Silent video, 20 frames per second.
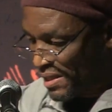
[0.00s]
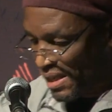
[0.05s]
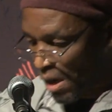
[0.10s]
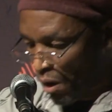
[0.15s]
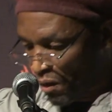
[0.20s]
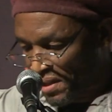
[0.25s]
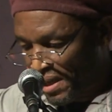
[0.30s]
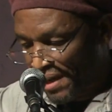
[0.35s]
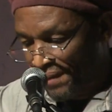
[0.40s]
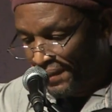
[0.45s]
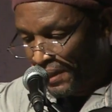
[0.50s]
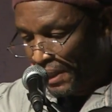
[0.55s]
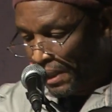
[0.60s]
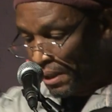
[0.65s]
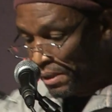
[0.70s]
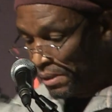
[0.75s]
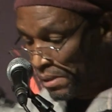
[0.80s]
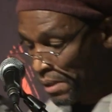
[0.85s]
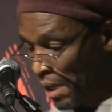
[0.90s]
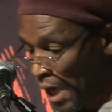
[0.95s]
South
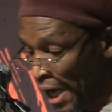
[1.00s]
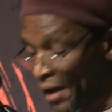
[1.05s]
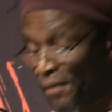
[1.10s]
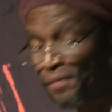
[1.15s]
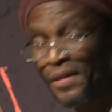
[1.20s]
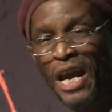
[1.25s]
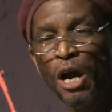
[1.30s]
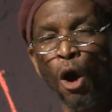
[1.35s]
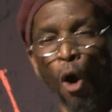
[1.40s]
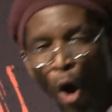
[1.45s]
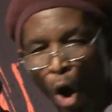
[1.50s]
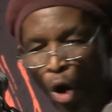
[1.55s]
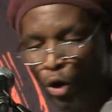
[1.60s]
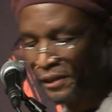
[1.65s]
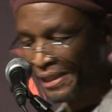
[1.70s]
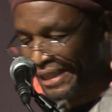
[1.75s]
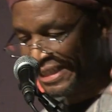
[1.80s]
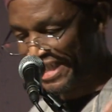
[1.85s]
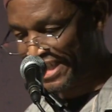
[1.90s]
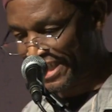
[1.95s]
Africans. They
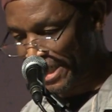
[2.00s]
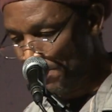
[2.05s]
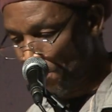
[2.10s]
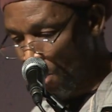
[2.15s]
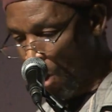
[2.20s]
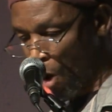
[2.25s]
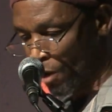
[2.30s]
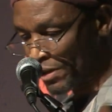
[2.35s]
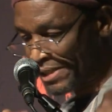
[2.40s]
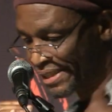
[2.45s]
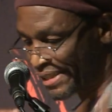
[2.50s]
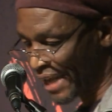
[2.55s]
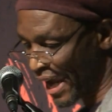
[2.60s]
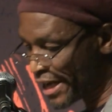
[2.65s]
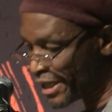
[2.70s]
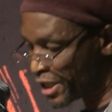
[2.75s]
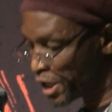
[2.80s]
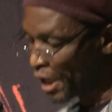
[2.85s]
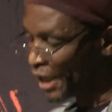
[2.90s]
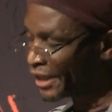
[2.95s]
hold the dream
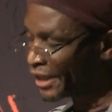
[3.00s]
hostage,